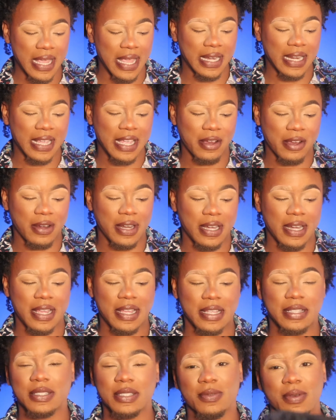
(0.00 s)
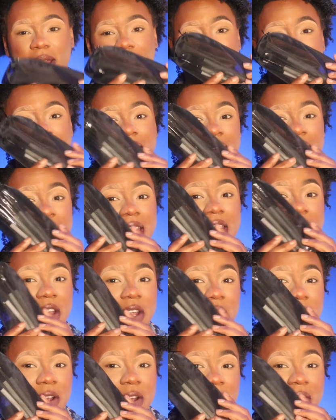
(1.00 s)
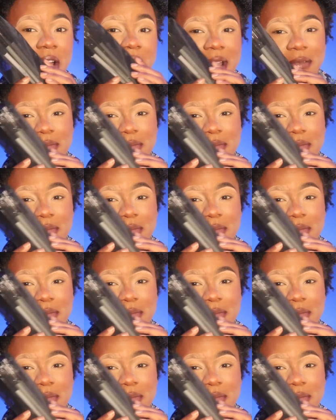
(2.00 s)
and here it is right here.